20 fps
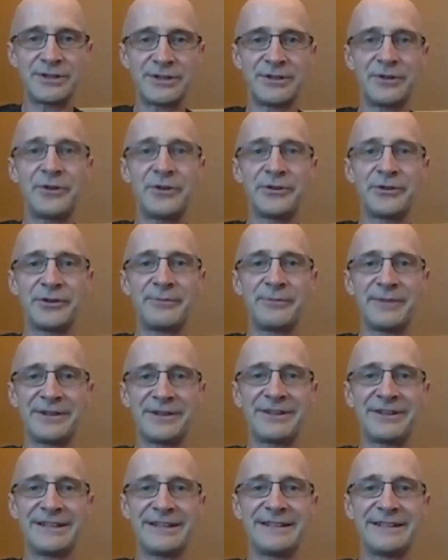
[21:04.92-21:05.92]

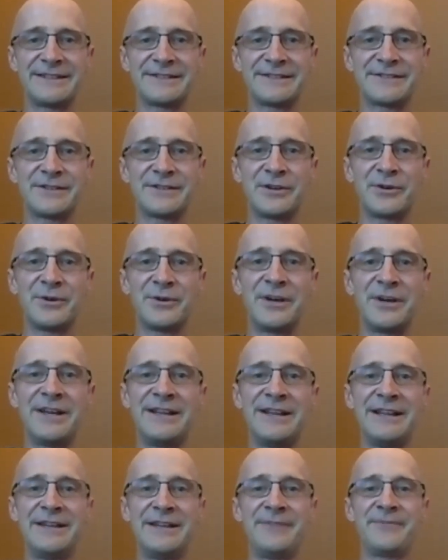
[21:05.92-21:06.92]
ultimately. So
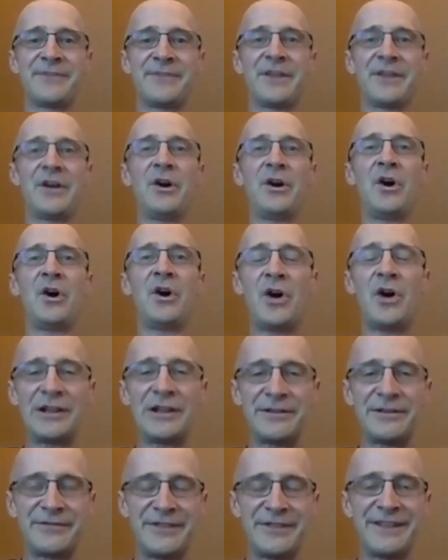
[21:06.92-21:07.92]
all
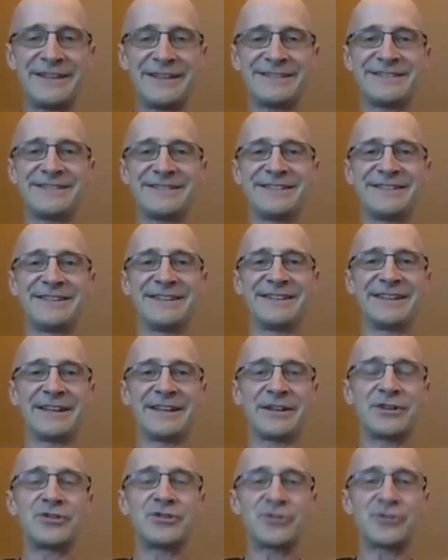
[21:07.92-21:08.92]
of this
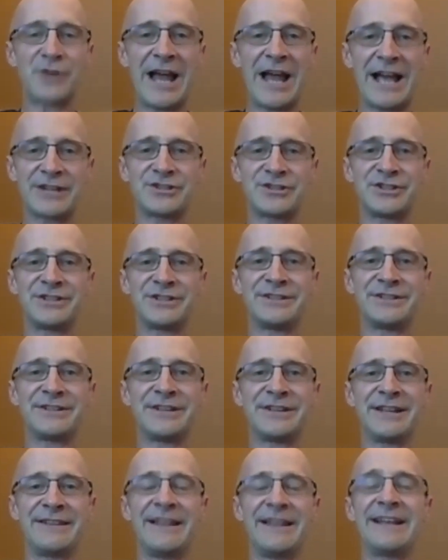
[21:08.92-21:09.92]
contraction
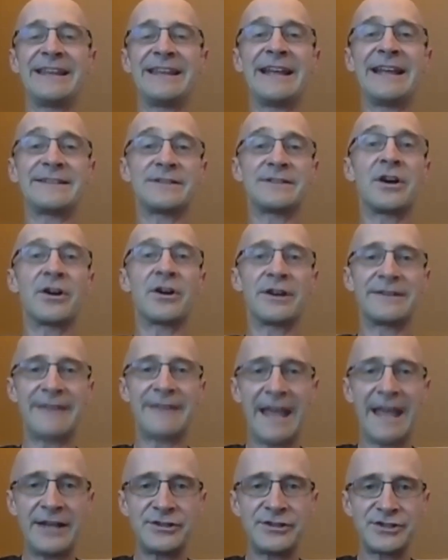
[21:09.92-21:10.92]
that gets our
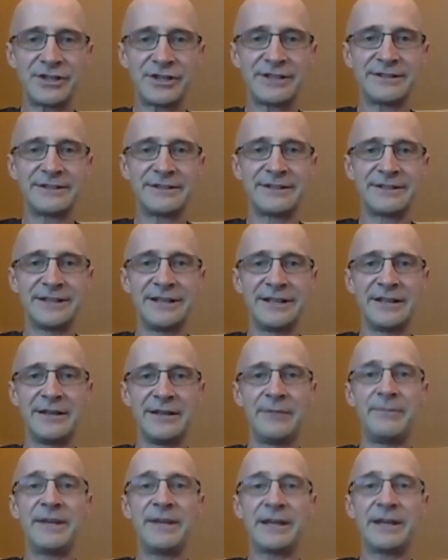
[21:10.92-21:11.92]
attention
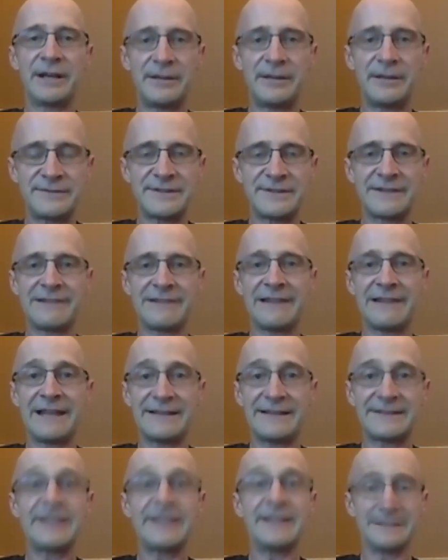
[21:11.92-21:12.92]
becomes
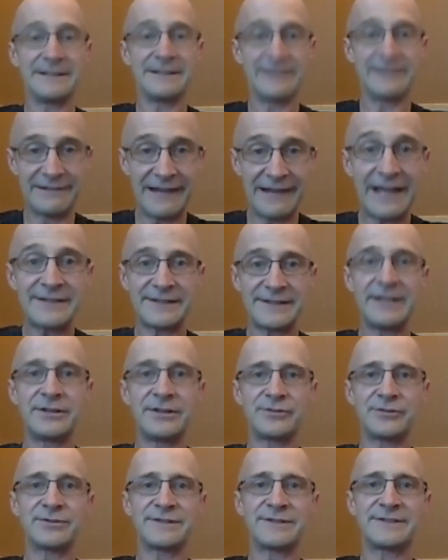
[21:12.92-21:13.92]
less
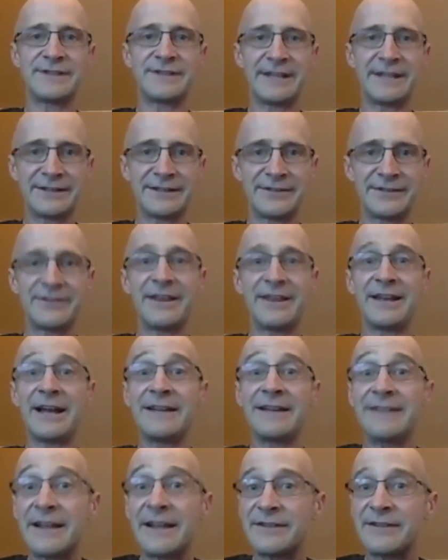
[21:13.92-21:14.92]
interesting than
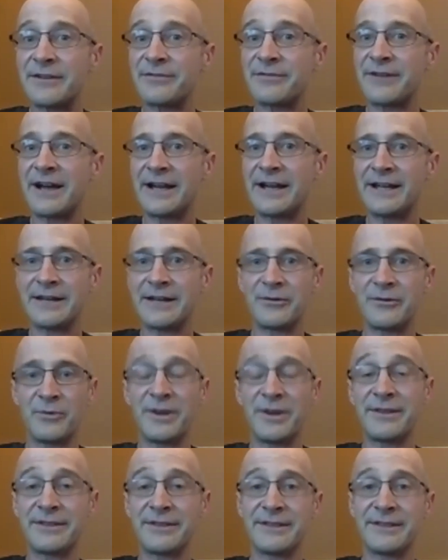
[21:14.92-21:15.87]
identifying with